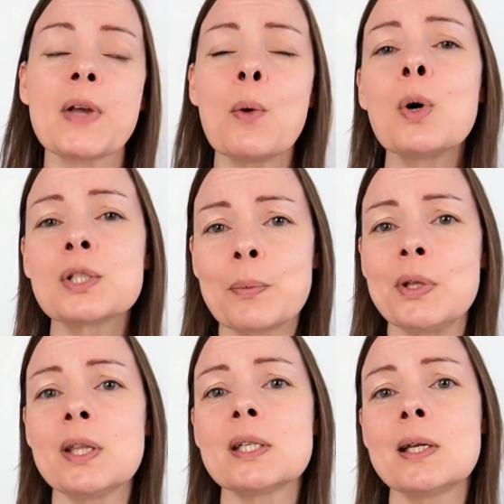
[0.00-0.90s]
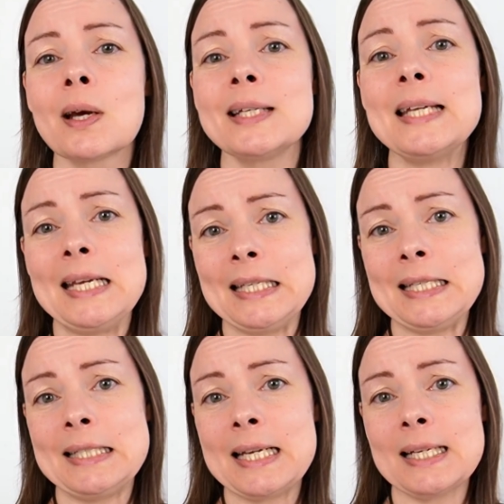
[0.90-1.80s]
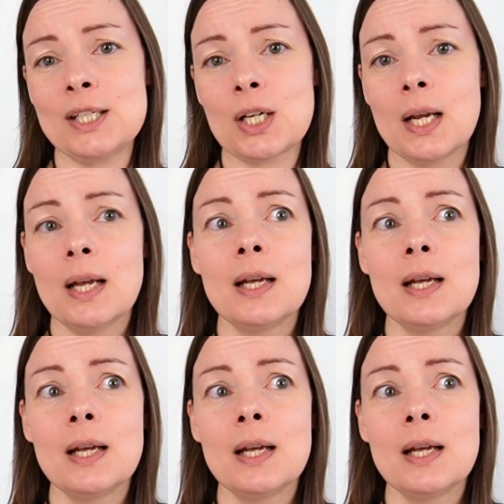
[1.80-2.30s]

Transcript: I want something that's a nice easy stitch.